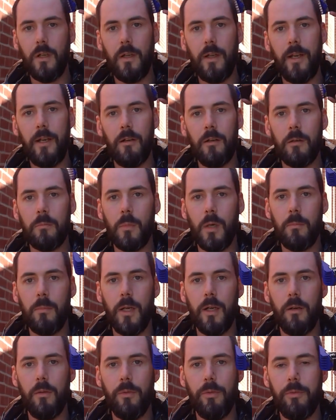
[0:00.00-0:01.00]
got hair in my
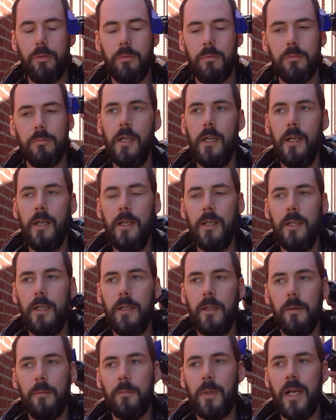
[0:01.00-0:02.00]
mouth.
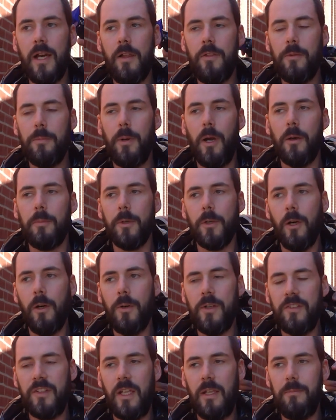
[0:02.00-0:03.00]
My other barber
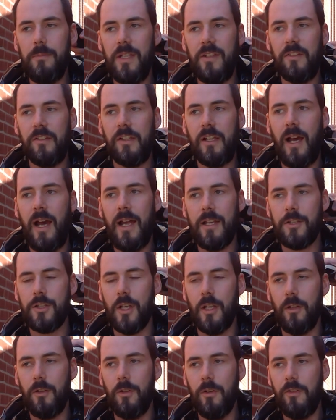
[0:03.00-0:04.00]
always gave me scotch
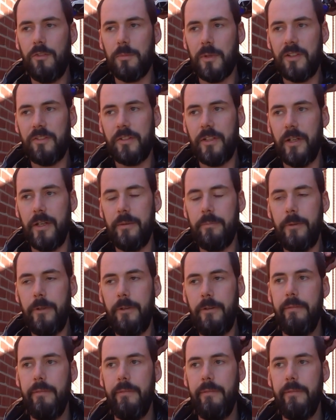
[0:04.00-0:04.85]
at Christmas time.